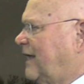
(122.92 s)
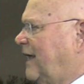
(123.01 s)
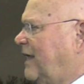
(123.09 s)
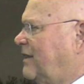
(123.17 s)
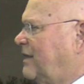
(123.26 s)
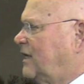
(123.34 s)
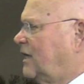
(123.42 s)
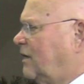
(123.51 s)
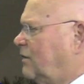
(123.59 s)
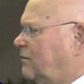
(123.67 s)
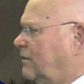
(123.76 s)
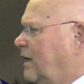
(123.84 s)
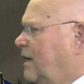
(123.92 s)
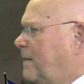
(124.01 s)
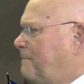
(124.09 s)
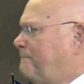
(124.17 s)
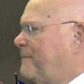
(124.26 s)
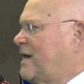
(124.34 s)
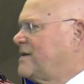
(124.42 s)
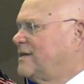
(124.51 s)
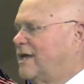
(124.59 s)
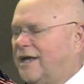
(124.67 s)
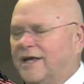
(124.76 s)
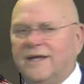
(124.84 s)
and then on
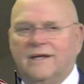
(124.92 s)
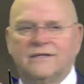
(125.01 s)
Monday, a